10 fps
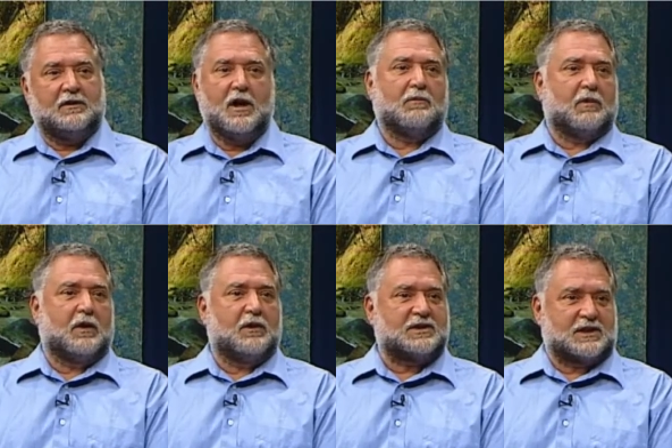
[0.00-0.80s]
no
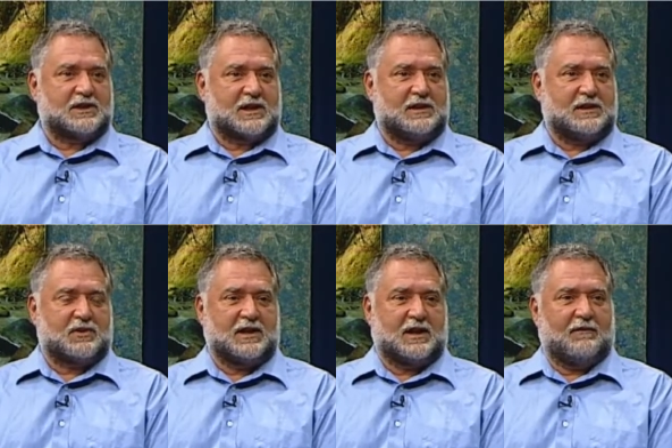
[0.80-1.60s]
roads to
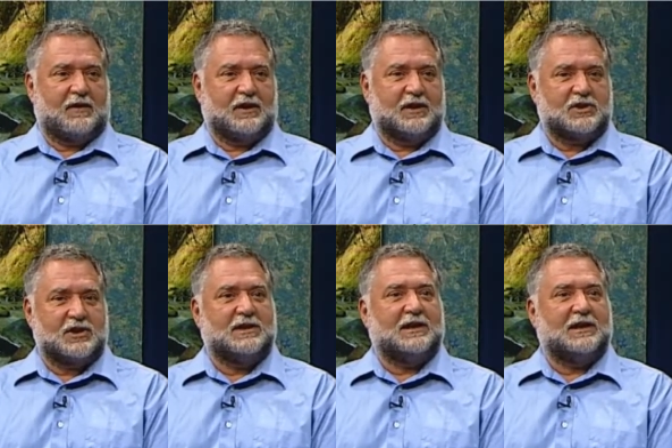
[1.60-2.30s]
60% of the villages,